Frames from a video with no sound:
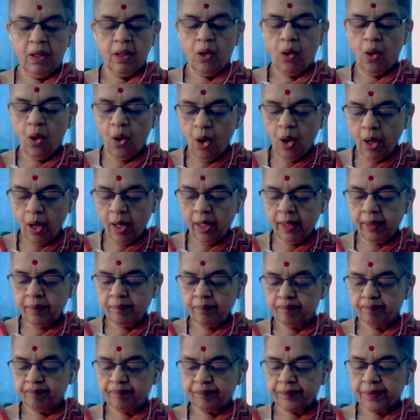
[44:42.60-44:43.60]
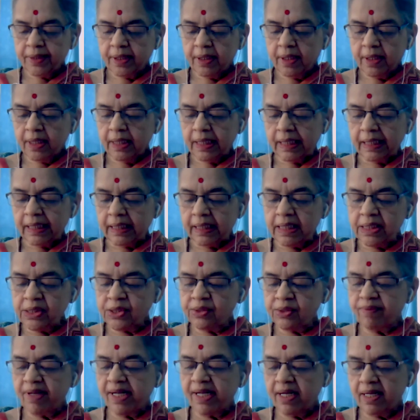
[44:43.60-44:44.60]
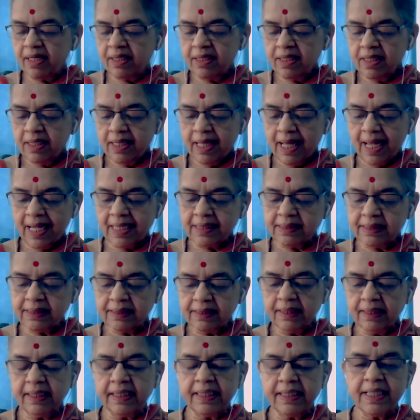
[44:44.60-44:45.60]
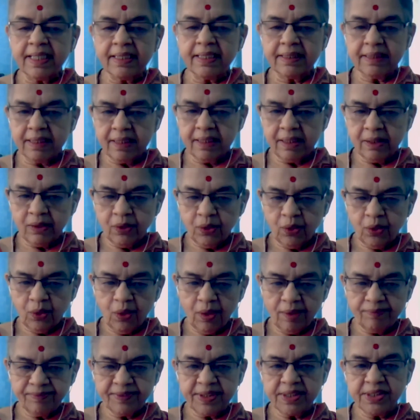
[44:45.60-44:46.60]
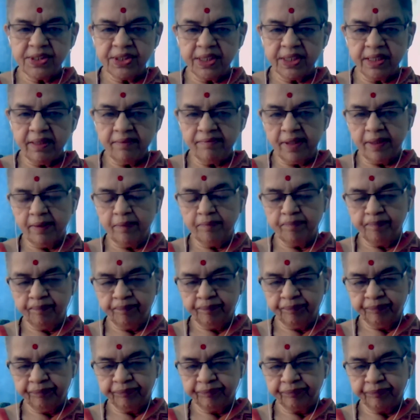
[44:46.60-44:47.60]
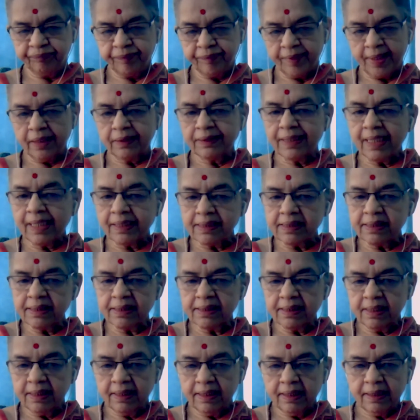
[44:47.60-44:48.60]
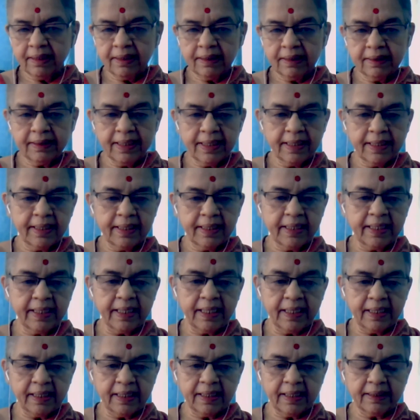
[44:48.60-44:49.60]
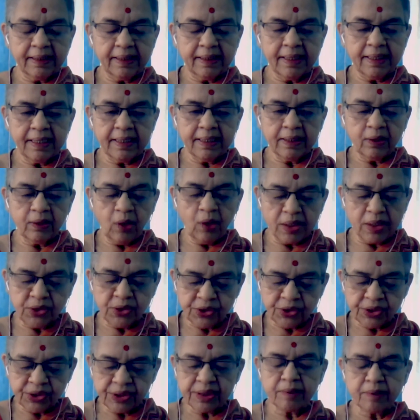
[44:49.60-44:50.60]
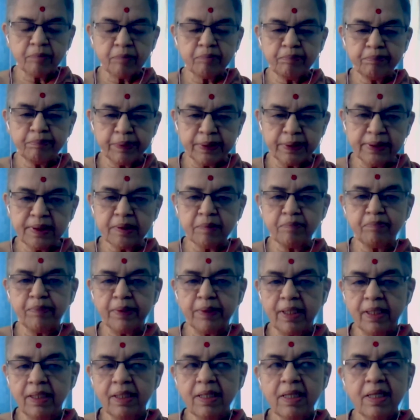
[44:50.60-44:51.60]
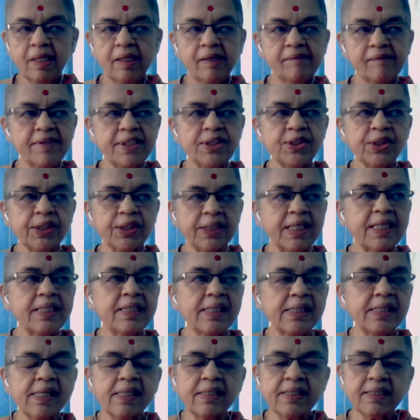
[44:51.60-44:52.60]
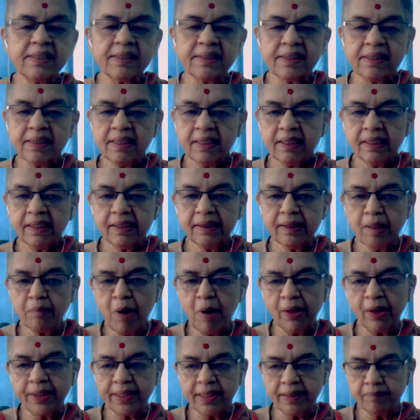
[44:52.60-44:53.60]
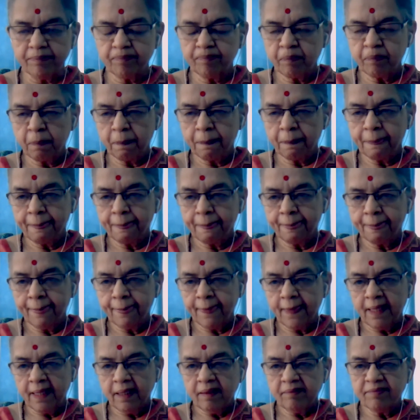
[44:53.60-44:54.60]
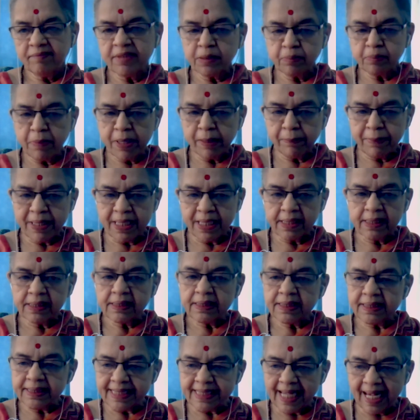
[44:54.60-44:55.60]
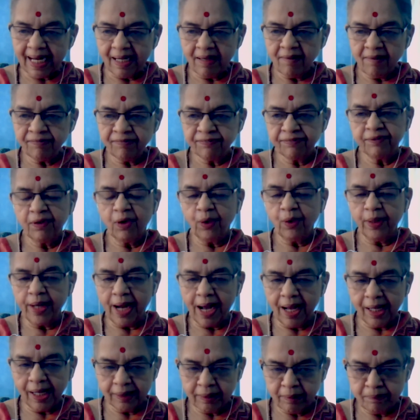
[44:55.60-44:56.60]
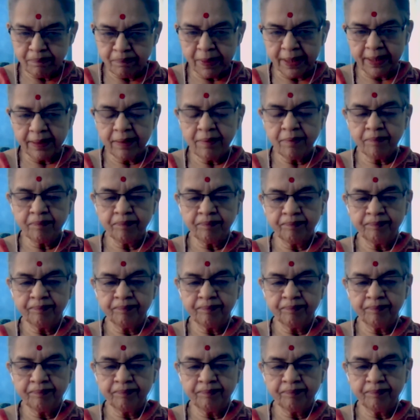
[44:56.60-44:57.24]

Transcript: or Ishvara as the creator of the Jiva. That is the, the conscious principle which inheres in the body, which may be self or Atman,